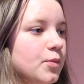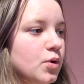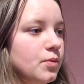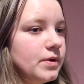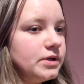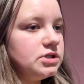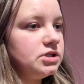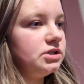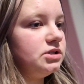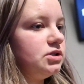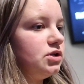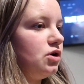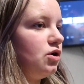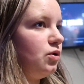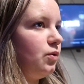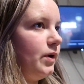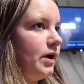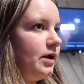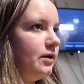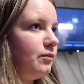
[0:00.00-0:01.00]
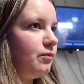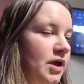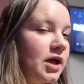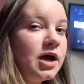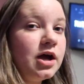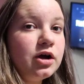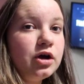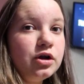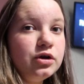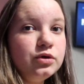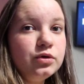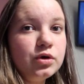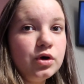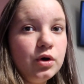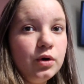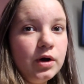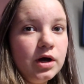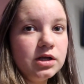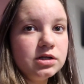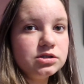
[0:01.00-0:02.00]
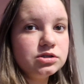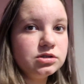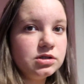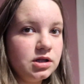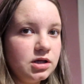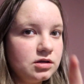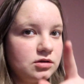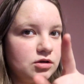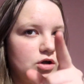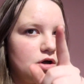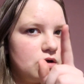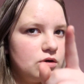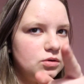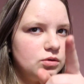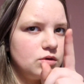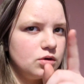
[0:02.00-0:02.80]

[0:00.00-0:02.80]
put my jigsaw away. I got a new coat actually. Got a new